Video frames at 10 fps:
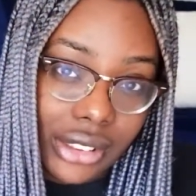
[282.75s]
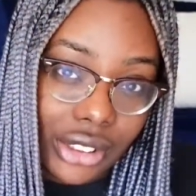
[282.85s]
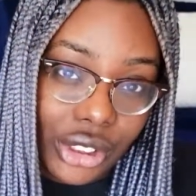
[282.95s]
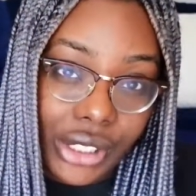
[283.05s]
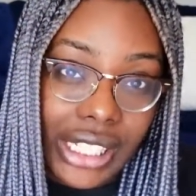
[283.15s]

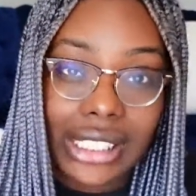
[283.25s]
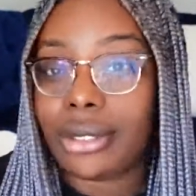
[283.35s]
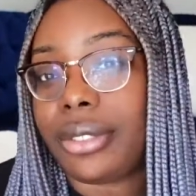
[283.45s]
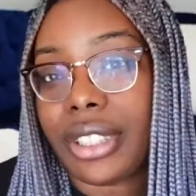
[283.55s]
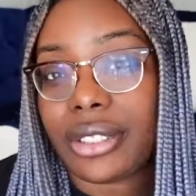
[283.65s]
show you guys
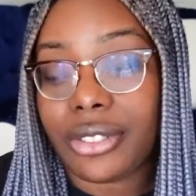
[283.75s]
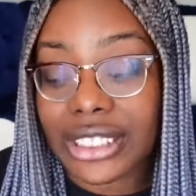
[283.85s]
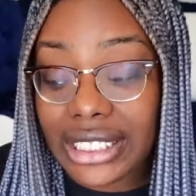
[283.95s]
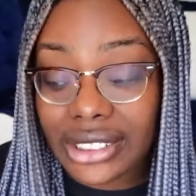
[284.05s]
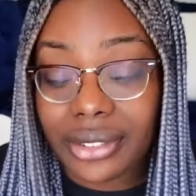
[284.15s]
what a fake
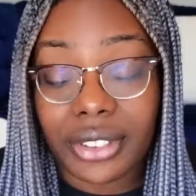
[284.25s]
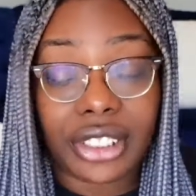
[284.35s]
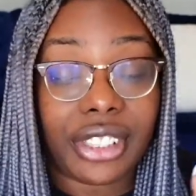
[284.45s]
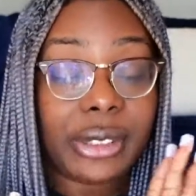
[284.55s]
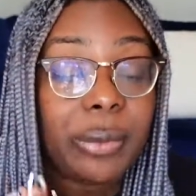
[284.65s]
signs of a
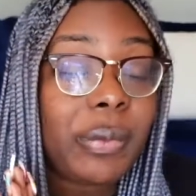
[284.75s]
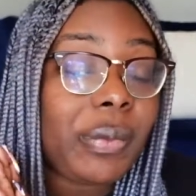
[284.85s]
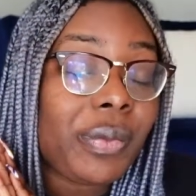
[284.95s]
fake friend.